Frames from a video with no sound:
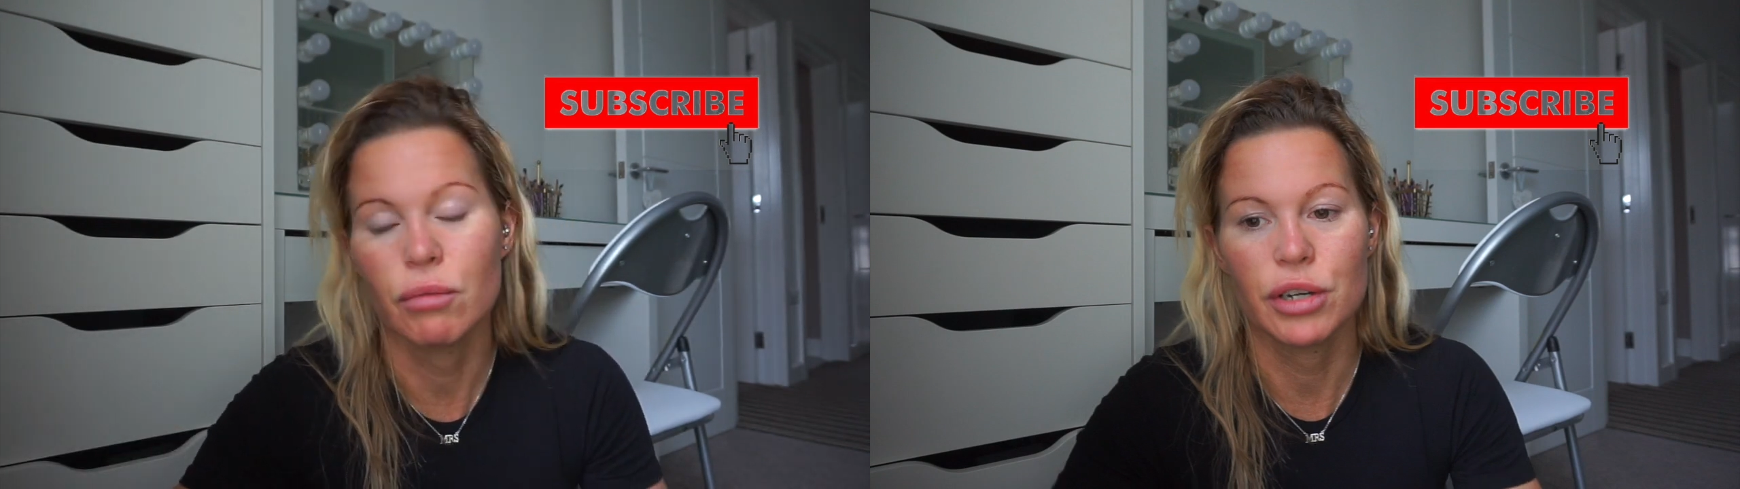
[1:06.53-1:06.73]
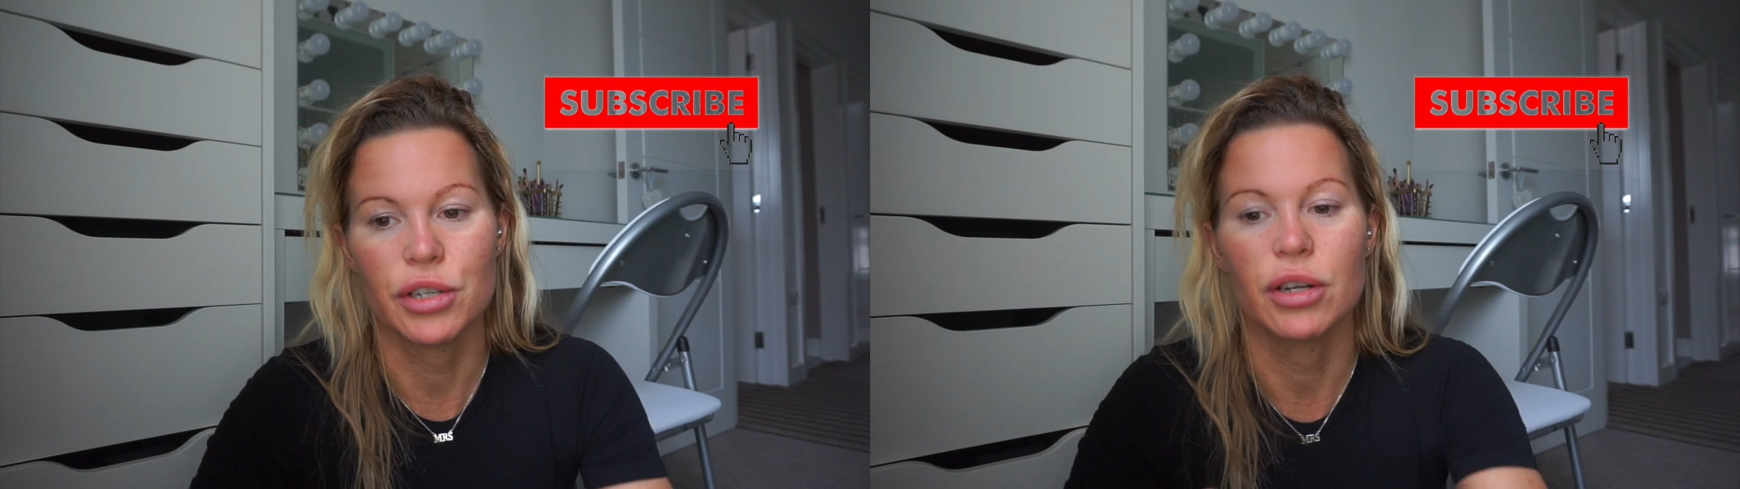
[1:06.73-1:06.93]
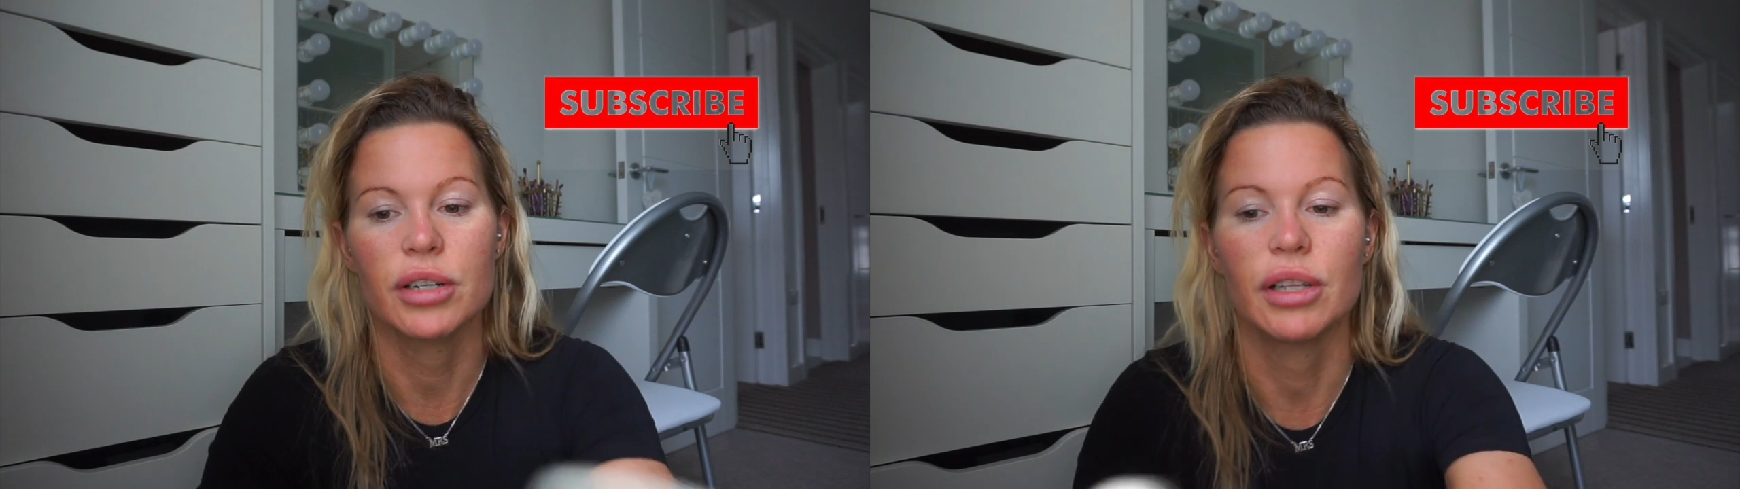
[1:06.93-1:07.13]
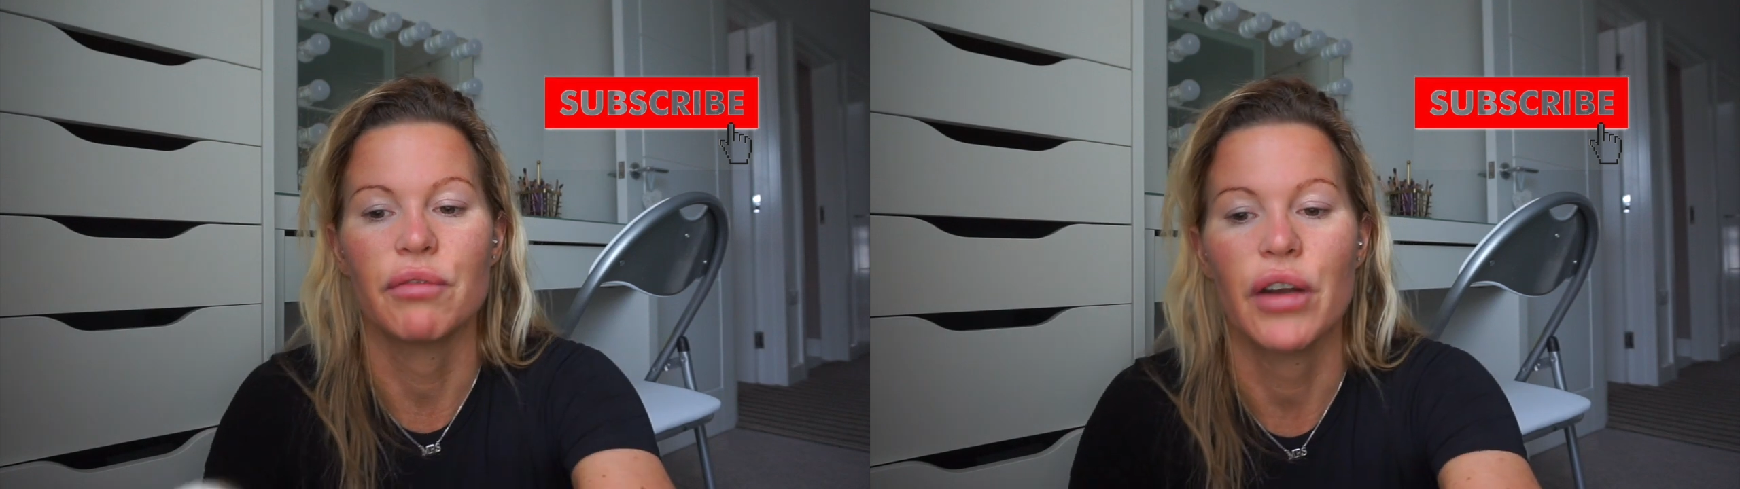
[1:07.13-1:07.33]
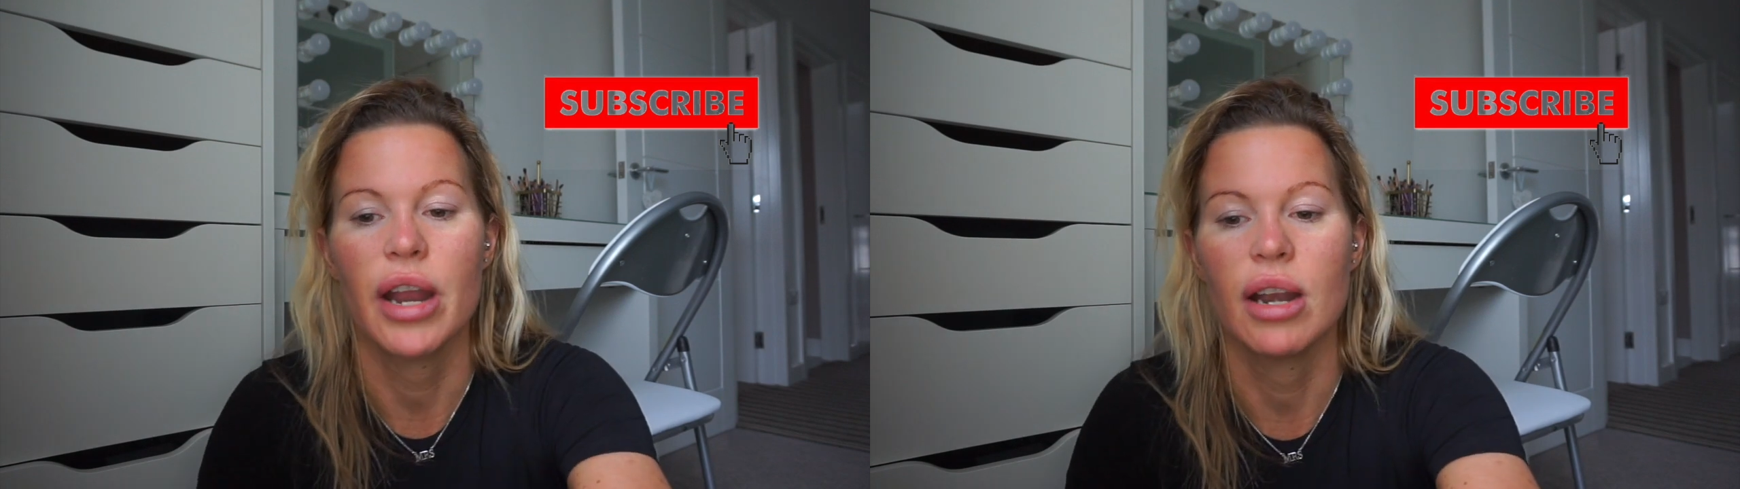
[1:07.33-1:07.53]
just not
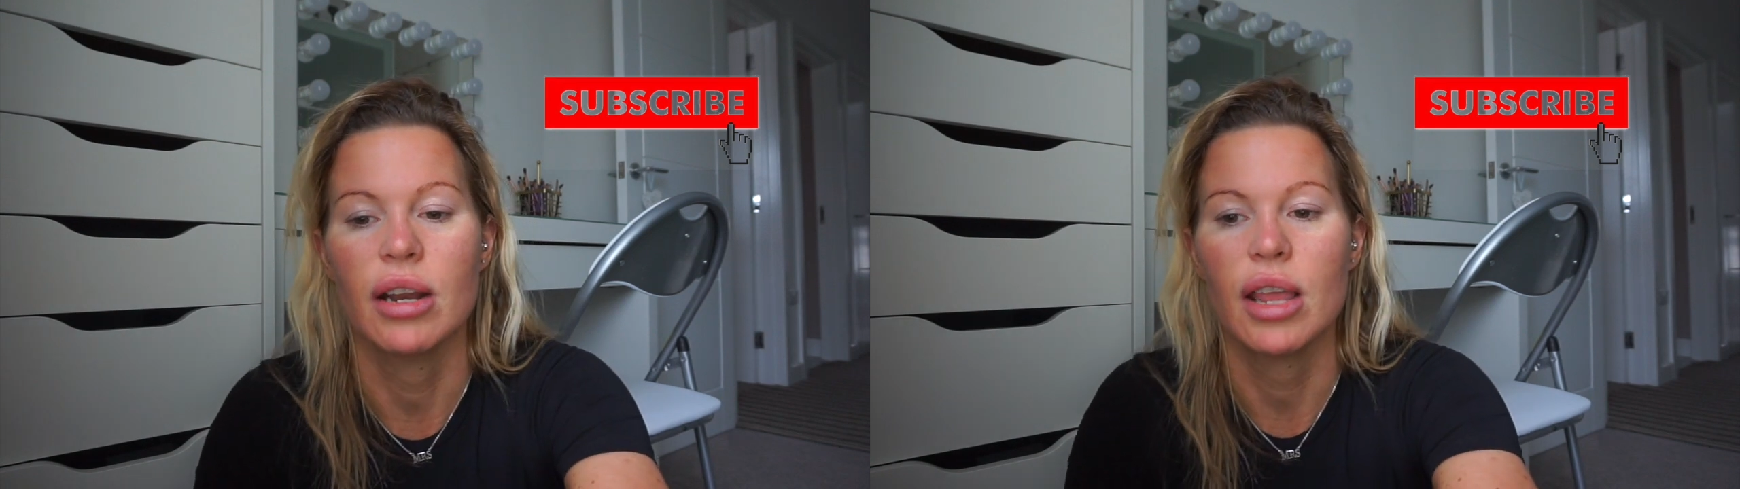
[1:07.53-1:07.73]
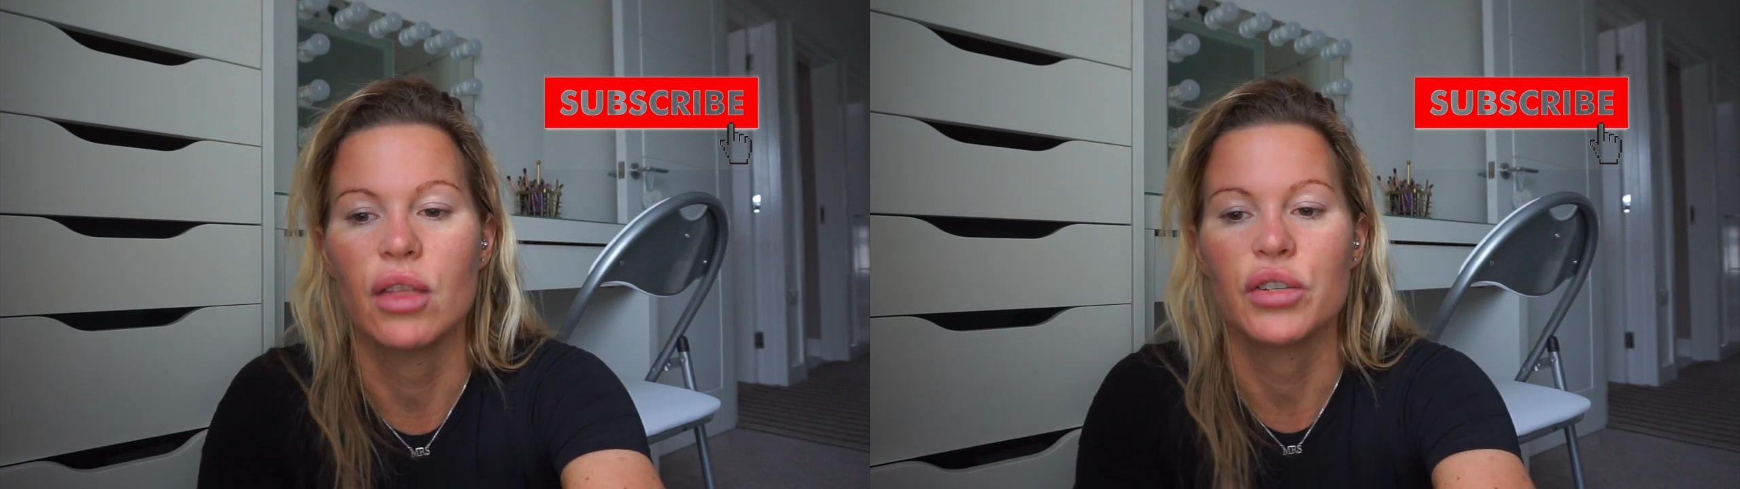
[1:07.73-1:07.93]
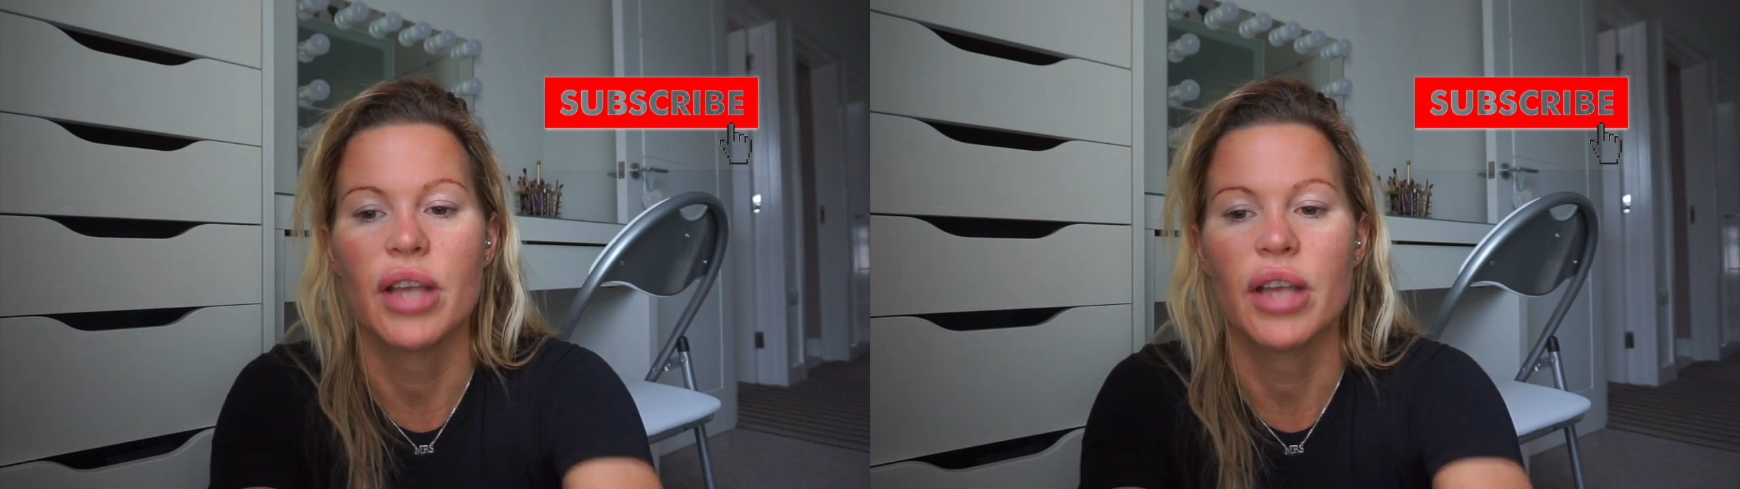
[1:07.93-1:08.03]
delivering in those